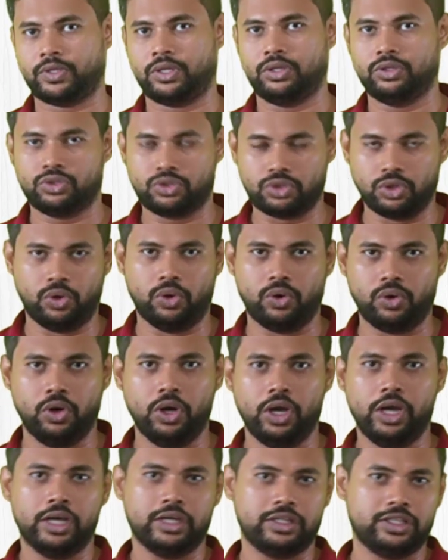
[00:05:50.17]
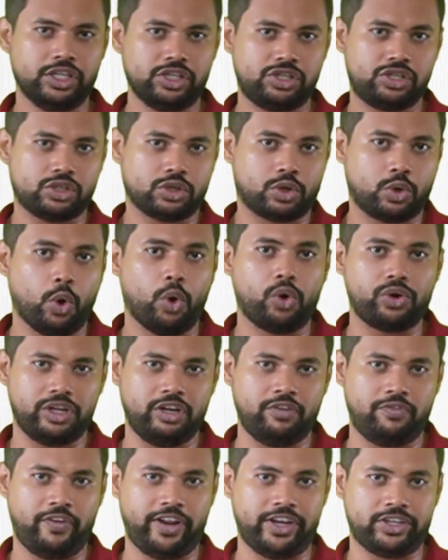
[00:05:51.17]
So, this core
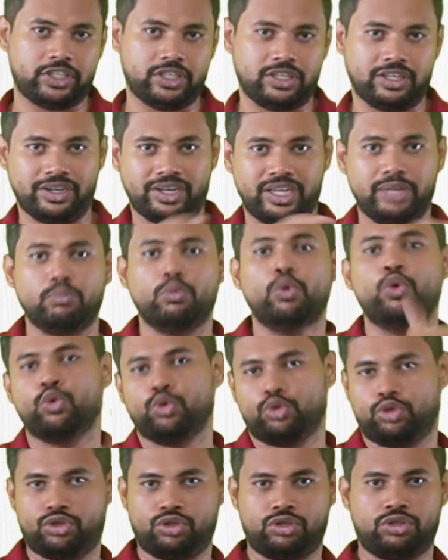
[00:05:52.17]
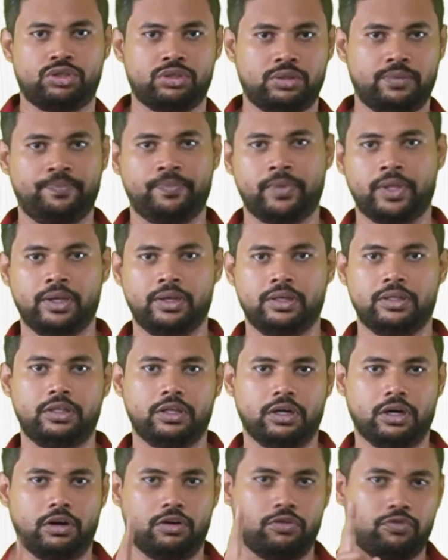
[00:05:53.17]
inflation removes
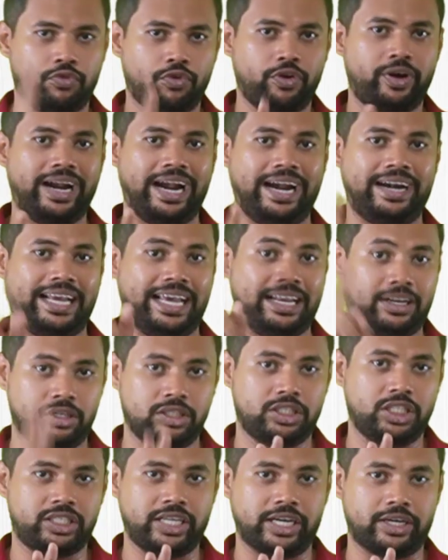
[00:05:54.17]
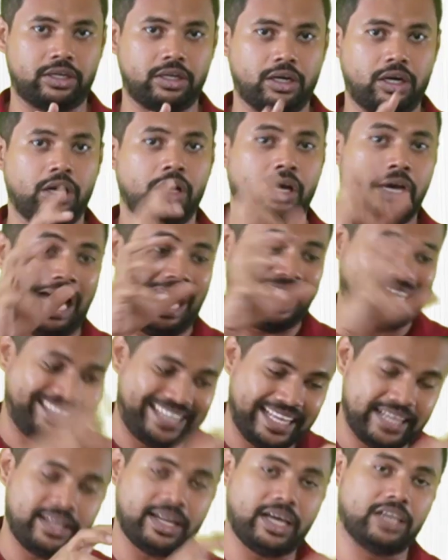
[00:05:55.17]
the food and energy sector and
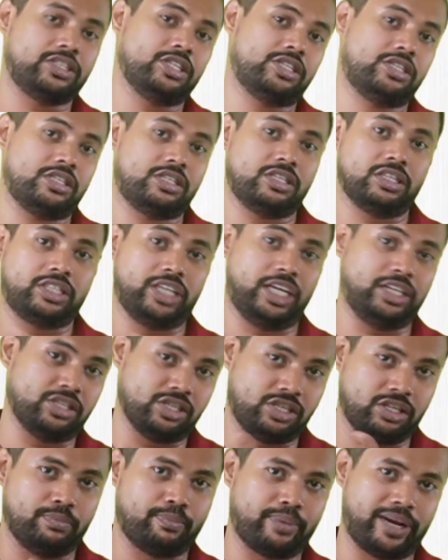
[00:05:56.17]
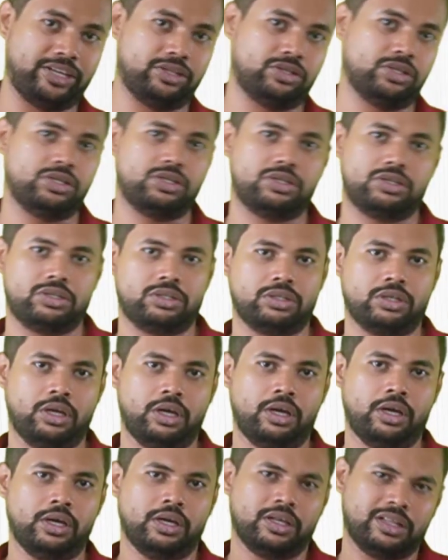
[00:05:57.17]
then assesses the changes in prices.
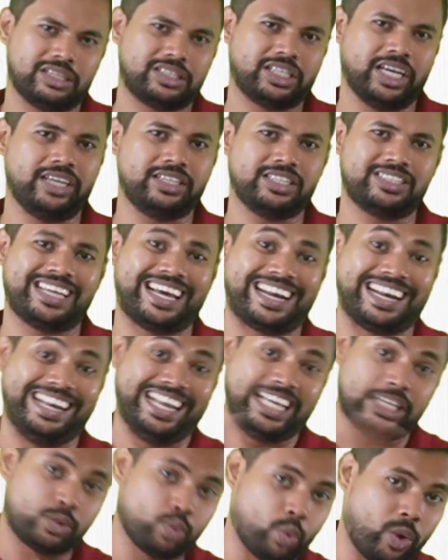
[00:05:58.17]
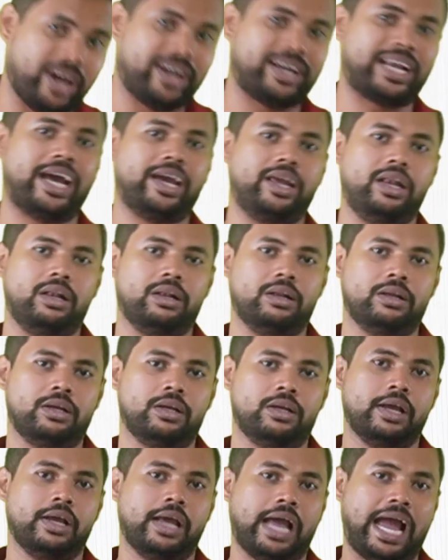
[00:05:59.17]
The changes are less volatile
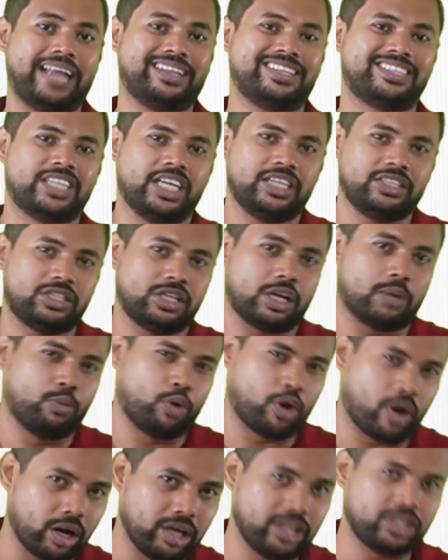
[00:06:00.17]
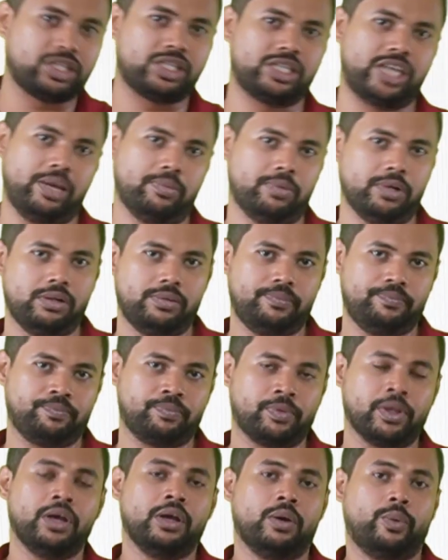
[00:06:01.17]
and the changes are more or less stable.
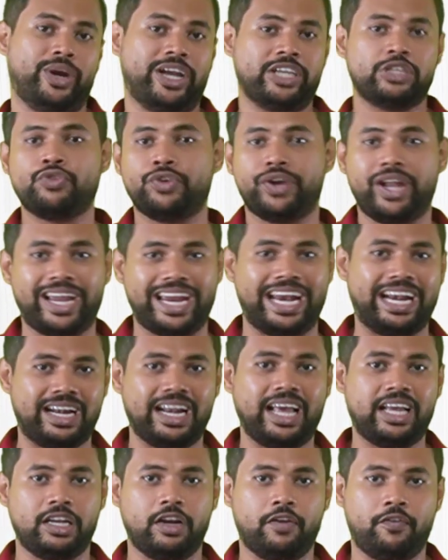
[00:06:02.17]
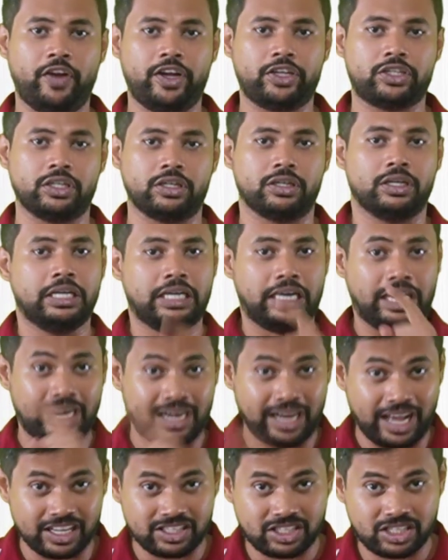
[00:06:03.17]
Whereas if you take headline inflation, it
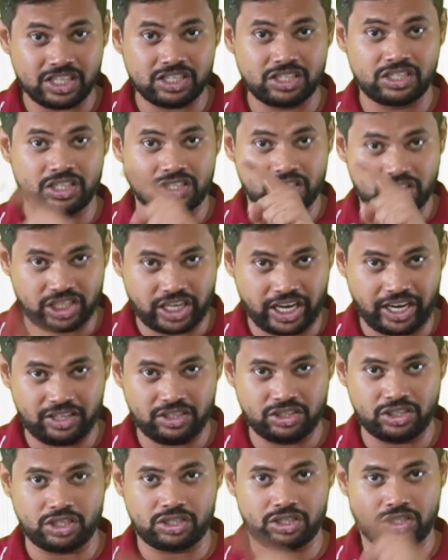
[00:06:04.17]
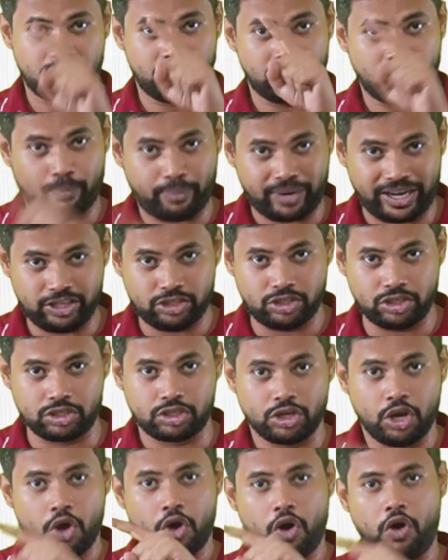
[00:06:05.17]
will assess the changes in the prices
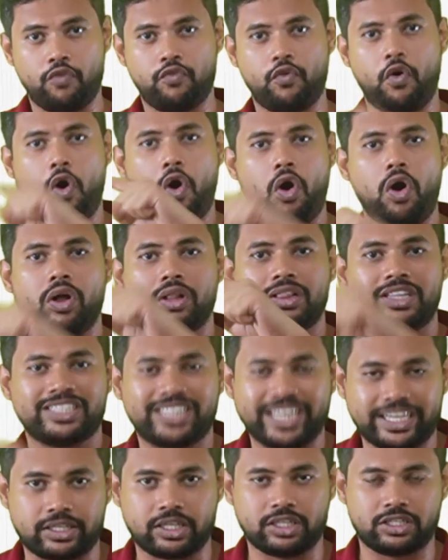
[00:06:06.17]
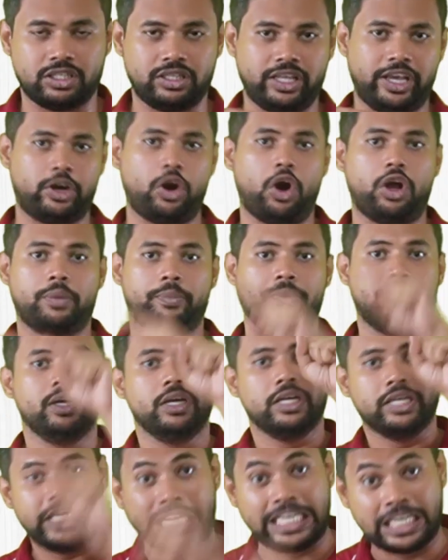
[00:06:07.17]
of all the sectors in the
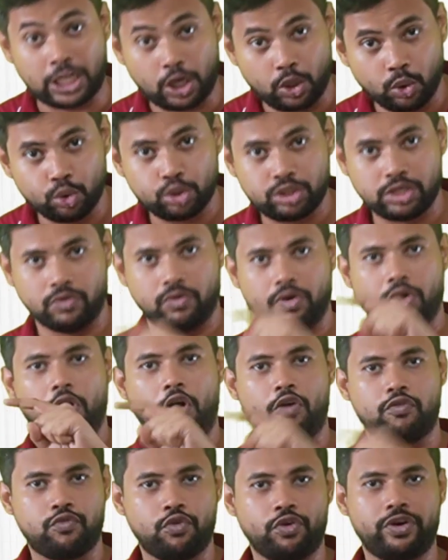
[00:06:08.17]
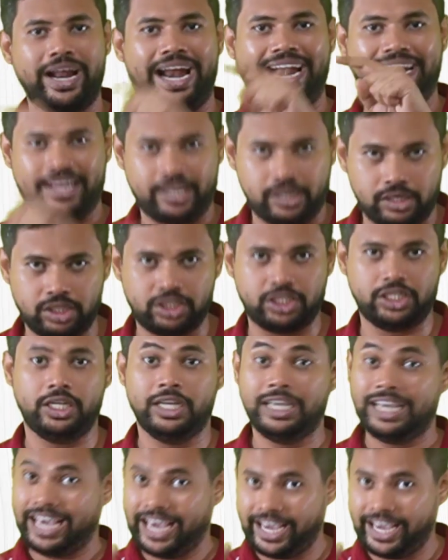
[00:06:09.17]
economy, inclusive of food and energy.